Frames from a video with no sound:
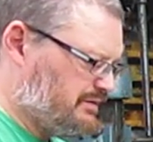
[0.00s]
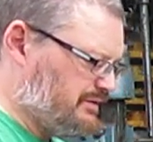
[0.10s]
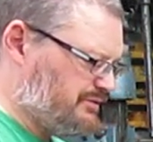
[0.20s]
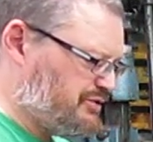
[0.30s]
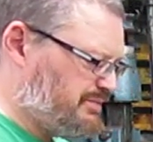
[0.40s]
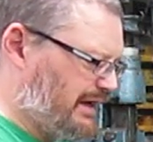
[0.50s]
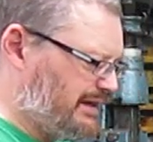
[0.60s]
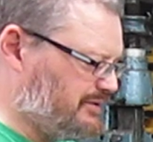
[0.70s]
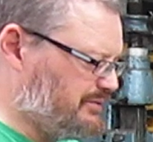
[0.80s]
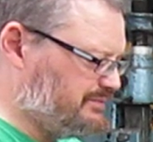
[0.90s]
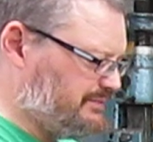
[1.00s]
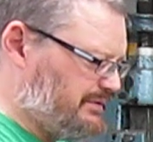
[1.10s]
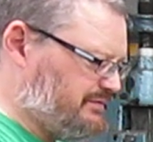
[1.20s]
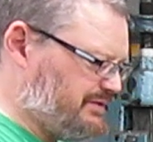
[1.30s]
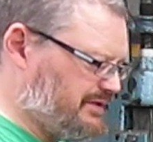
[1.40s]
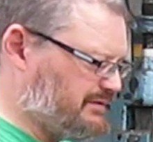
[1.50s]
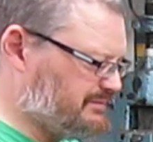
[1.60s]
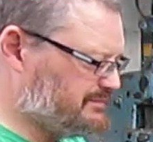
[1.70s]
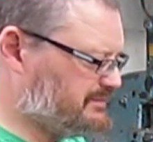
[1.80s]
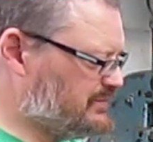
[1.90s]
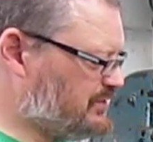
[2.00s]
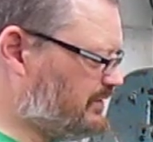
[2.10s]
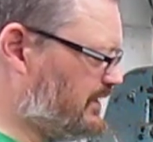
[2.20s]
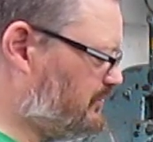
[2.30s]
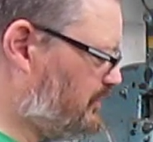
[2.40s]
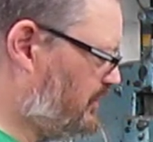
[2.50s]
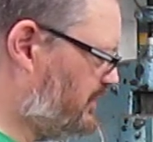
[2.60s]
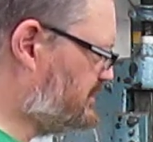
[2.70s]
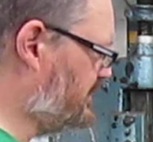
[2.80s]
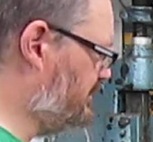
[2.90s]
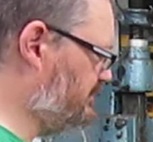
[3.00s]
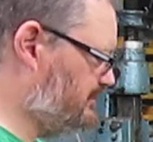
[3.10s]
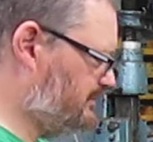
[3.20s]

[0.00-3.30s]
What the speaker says: Adjustable angle. So you can tilt that right up.